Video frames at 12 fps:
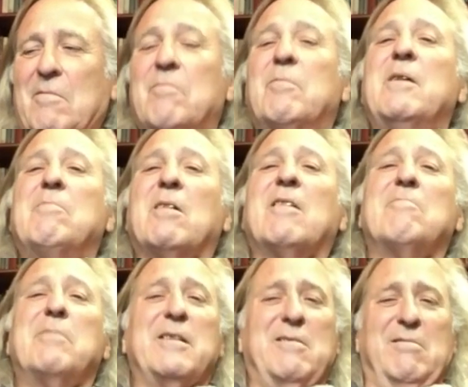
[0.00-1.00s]
People have
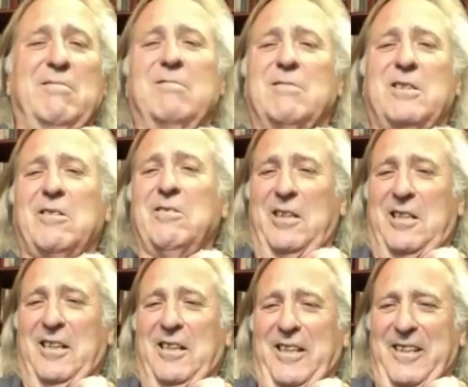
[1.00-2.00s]
been
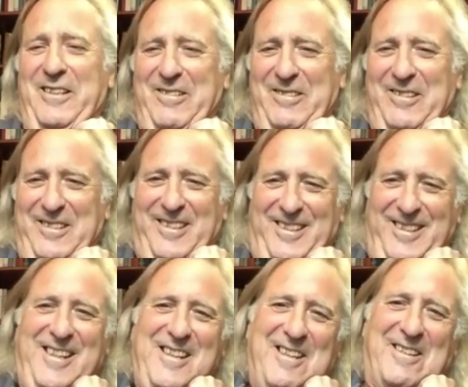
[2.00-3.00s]
seriously hurt
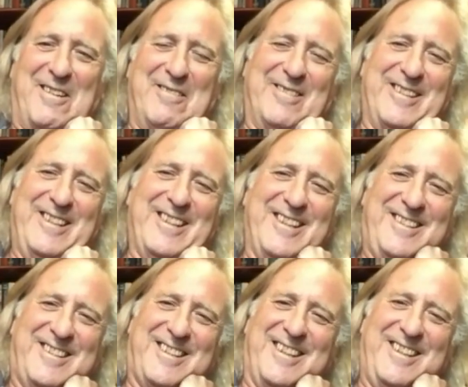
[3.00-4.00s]
doing
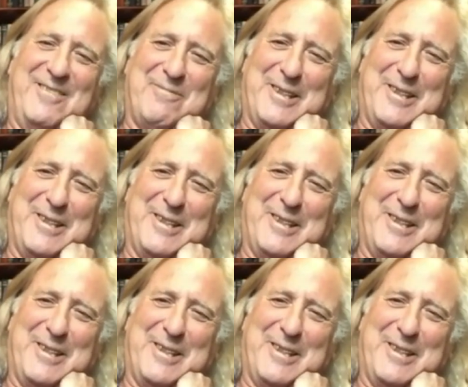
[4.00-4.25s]
this thing,